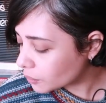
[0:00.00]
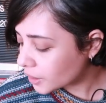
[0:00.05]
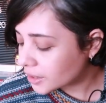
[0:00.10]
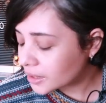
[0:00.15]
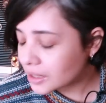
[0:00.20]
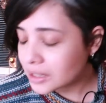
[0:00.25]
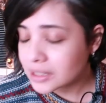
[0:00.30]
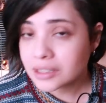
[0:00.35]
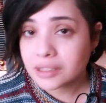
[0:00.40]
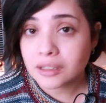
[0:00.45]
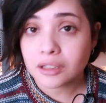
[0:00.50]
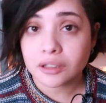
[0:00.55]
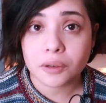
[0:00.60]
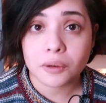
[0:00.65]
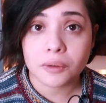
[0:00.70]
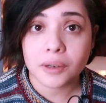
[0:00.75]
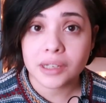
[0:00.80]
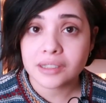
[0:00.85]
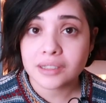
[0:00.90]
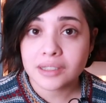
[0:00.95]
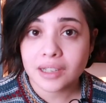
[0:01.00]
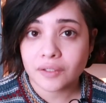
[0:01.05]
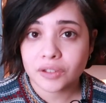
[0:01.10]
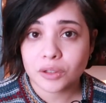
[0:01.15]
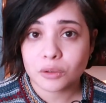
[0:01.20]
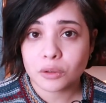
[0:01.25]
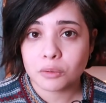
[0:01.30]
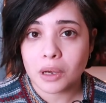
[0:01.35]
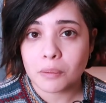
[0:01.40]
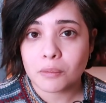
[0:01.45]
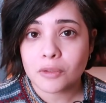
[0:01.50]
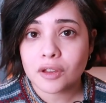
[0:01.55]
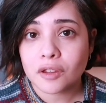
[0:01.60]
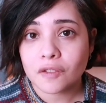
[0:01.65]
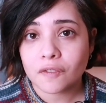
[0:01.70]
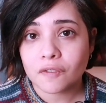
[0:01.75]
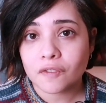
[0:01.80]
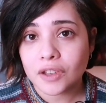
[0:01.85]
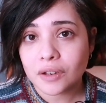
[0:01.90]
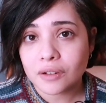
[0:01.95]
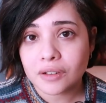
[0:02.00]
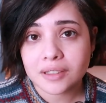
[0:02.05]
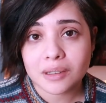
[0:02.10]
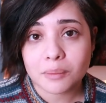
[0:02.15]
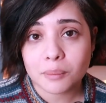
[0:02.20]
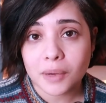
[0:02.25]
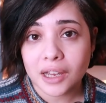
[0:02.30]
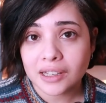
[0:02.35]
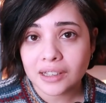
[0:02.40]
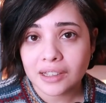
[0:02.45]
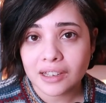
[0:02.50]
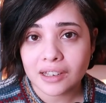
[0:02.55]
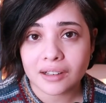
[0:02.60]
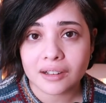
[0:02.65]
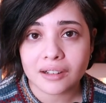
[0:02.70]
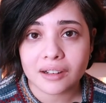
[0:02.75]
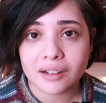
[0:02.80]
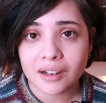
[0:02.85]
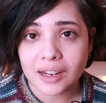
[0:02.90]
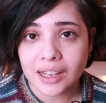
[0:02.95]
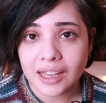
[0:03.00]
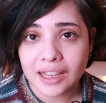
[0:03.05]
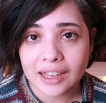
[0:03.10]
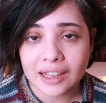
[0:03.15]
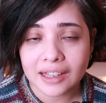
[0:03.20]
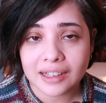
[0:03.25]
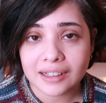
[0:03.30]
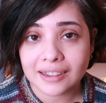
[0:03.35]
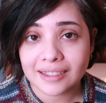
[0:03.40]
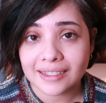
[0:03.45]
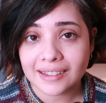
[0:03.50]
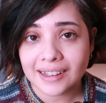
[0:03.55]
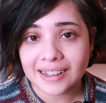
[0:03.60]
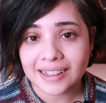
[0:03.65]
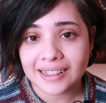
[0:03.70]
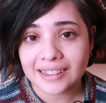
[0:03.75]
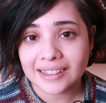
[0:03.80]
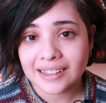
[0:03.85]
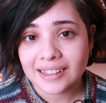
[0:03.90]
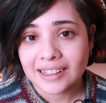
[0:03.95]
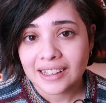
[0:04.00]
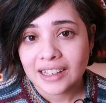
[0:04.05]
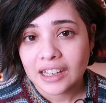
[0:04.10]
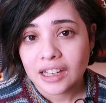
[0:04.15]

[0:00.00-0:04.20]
I guess, you know, I just have to remember that fear is the mind killer, and that